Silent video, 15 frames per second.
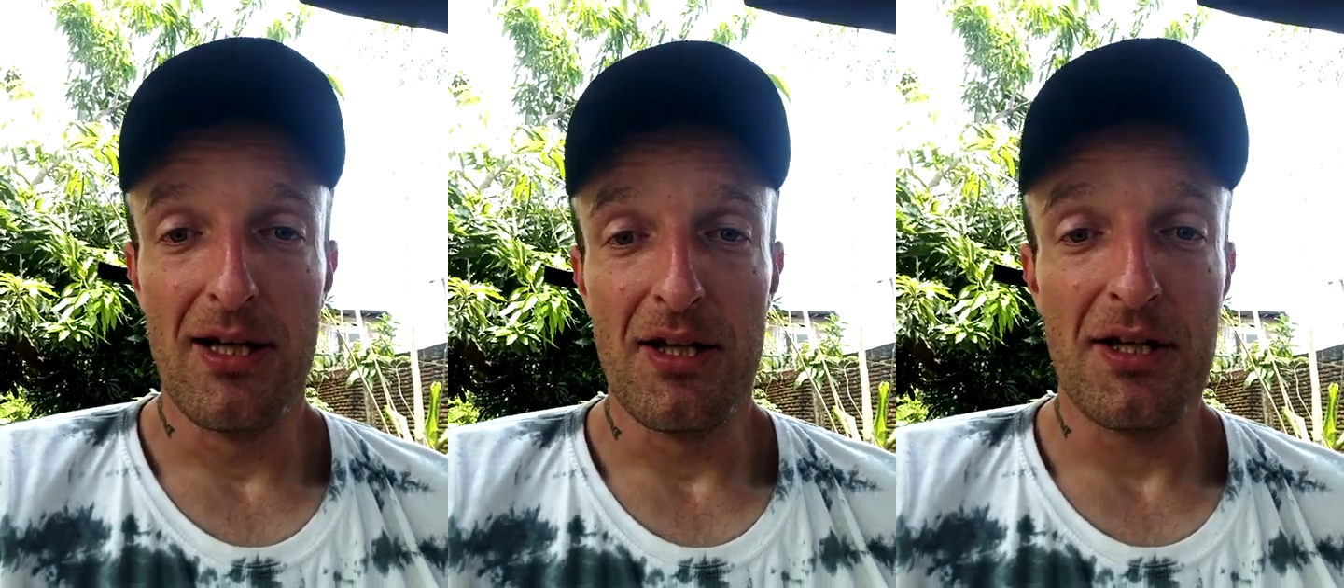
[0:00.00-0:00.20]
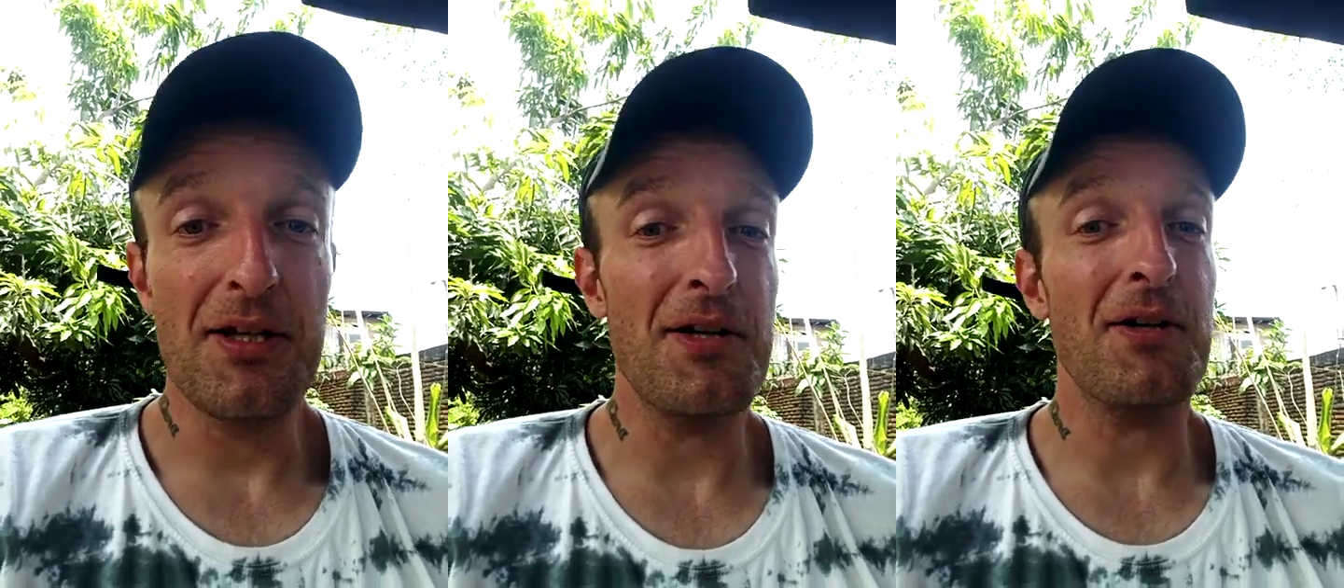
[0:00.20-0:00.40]

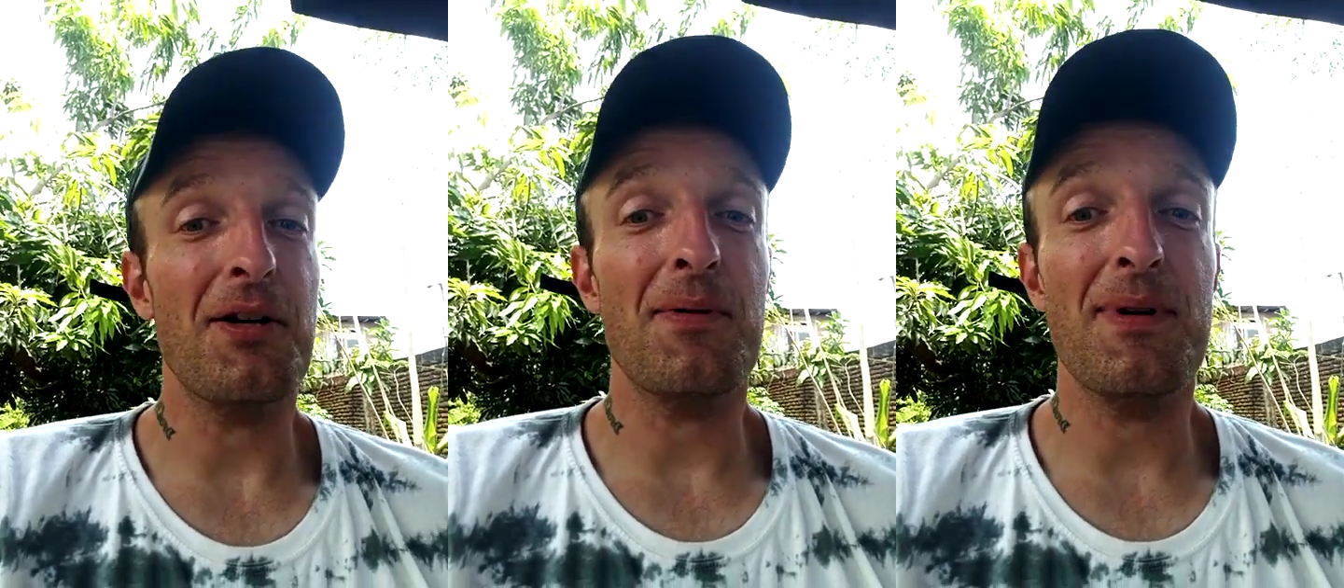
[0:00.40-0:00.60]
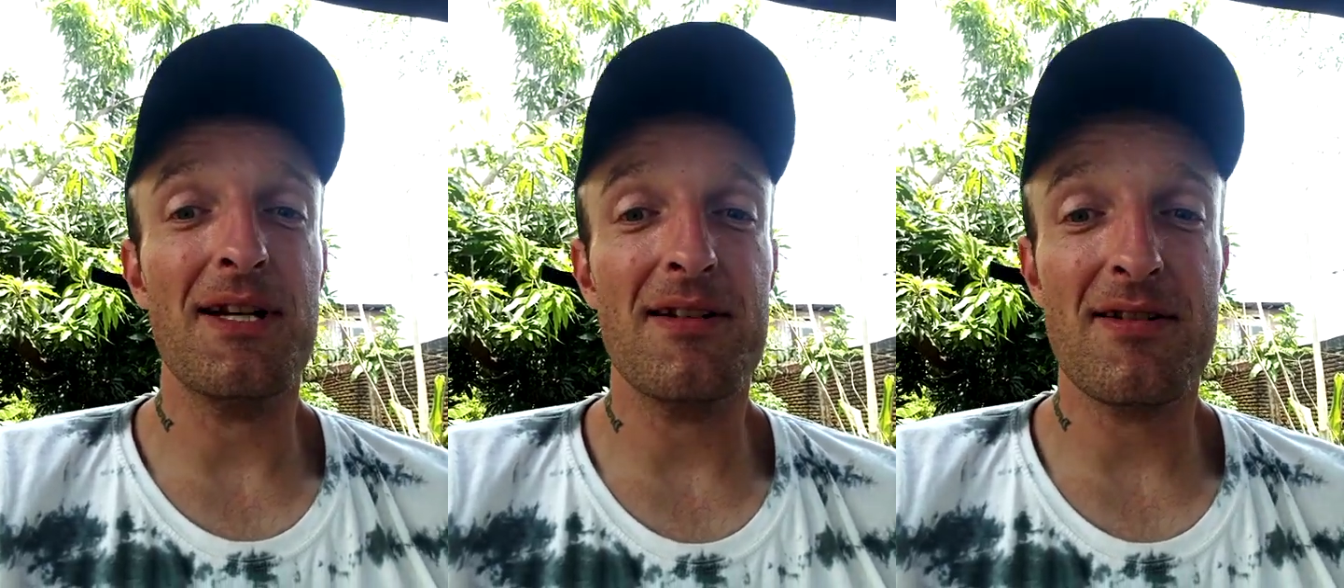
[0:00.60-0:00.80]
You know what I
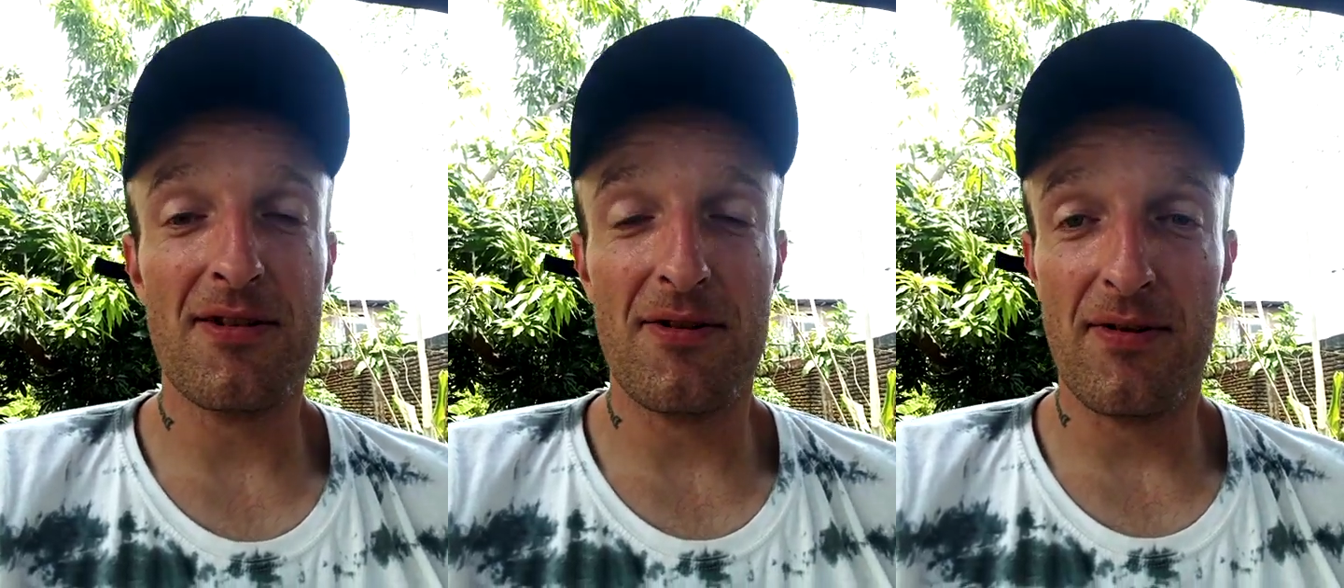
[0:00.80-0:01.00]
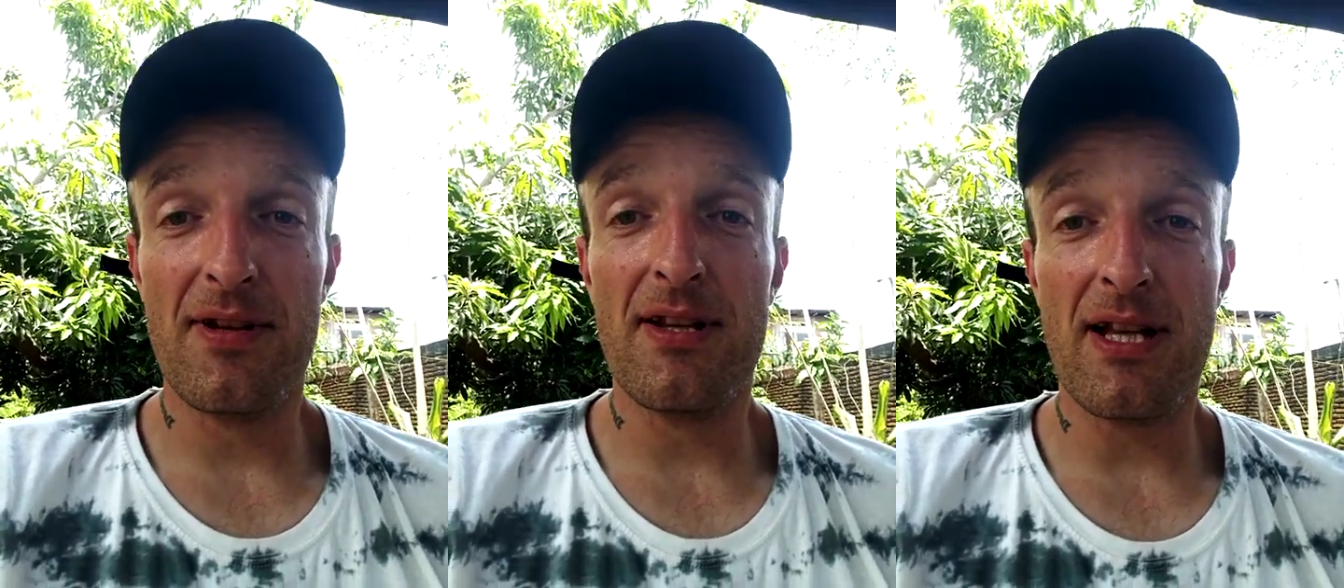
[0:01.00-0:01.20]
mean?
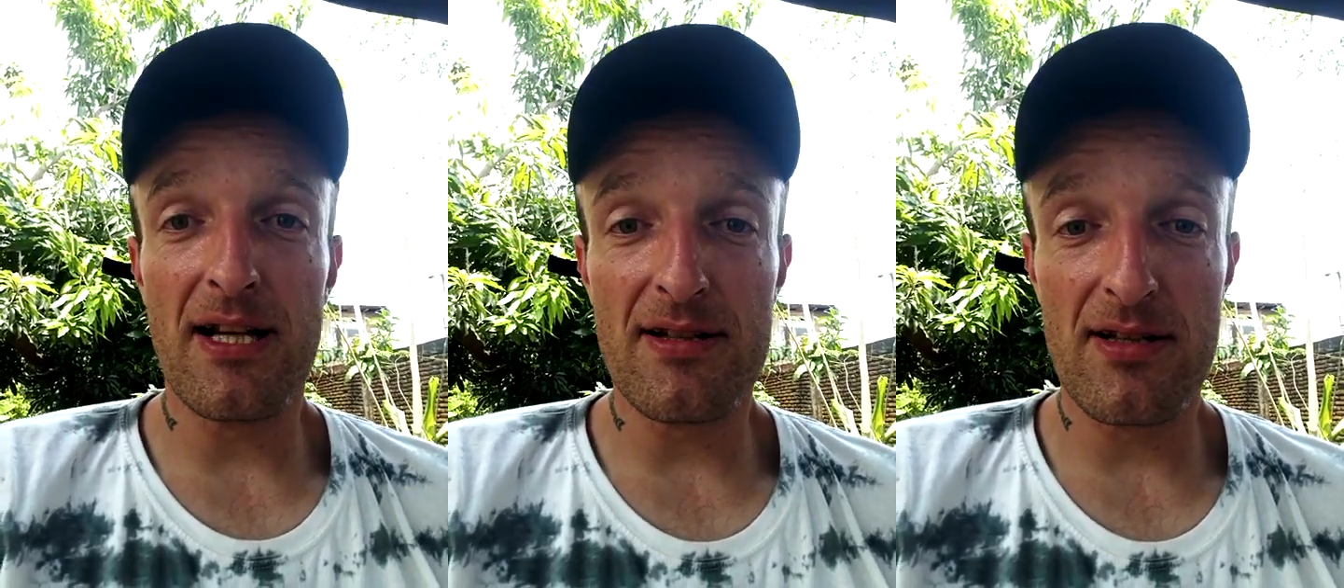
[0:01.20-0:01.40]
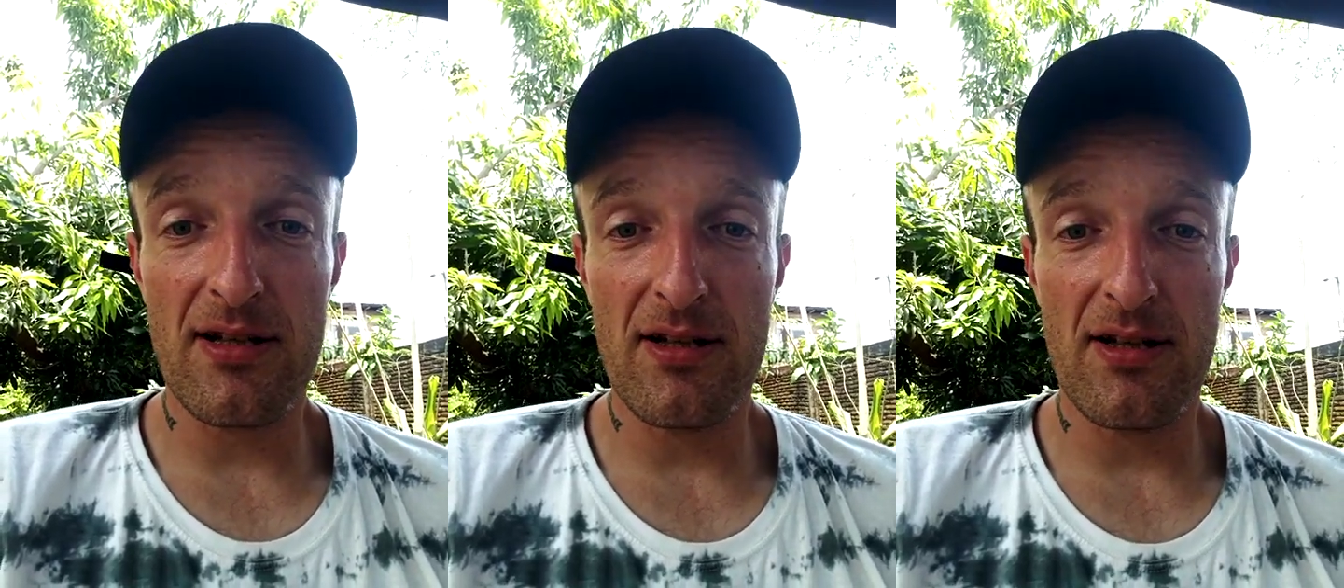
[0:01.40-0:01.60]
So
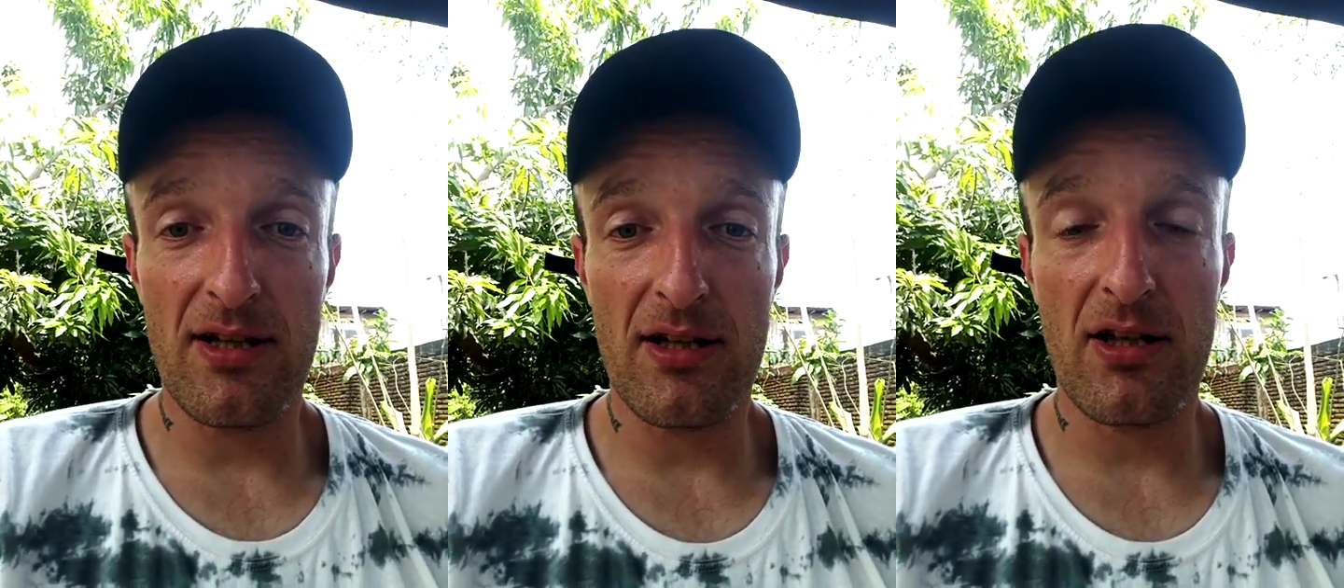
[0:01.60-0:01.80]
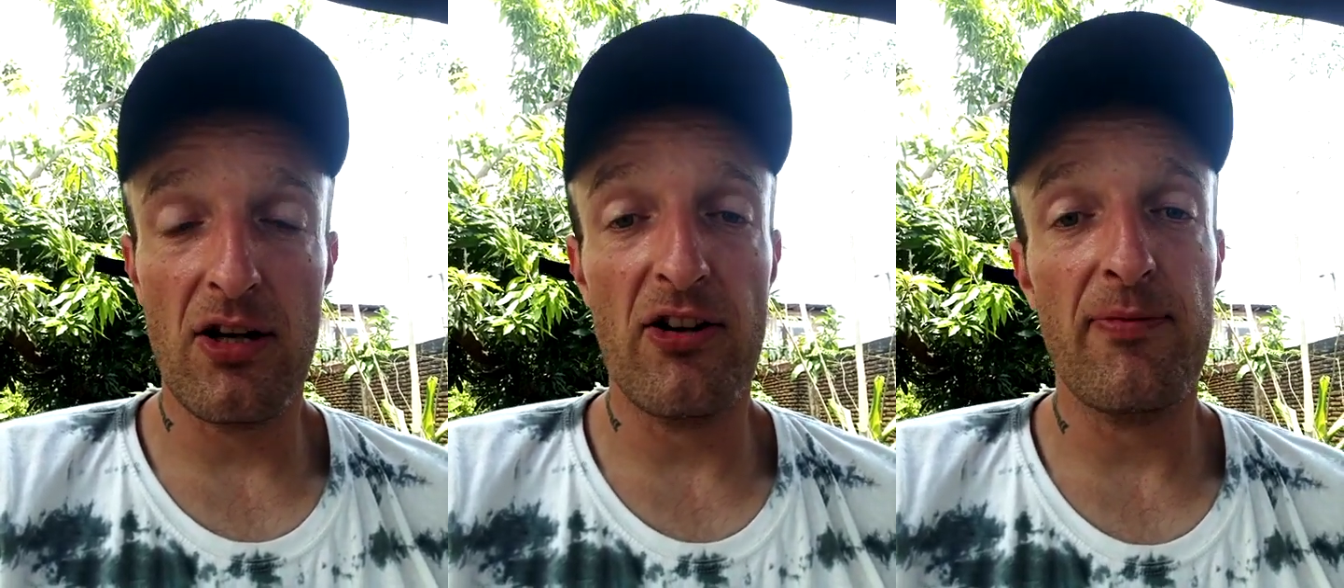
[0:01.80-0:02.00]
that's a learning
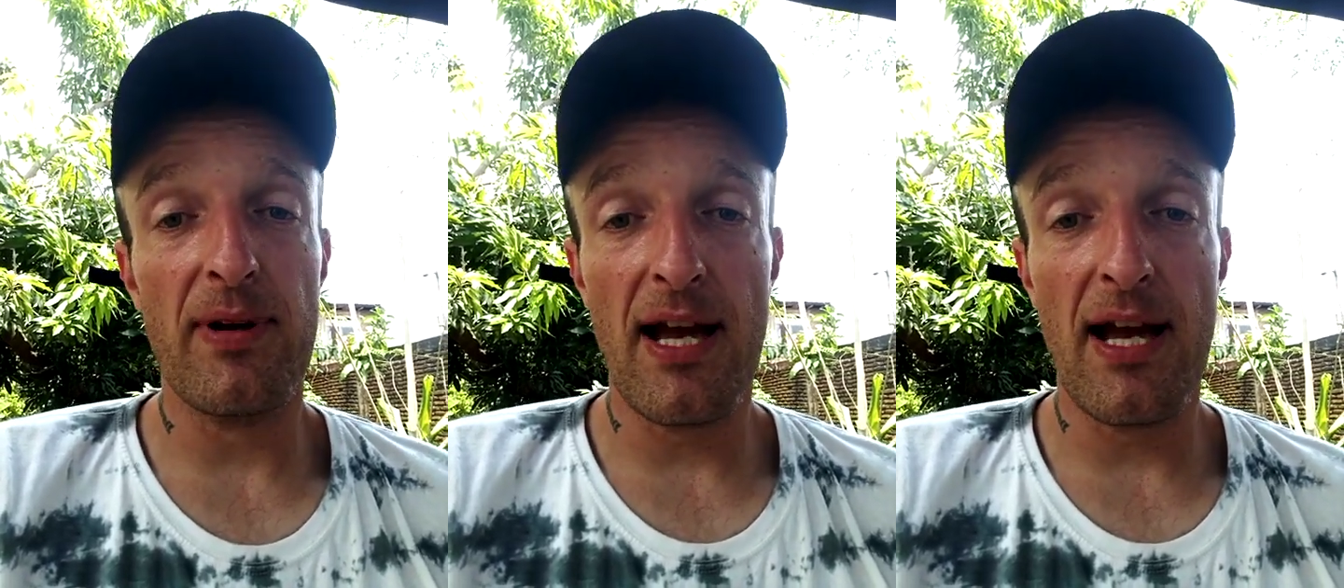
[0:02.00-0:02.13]
curve.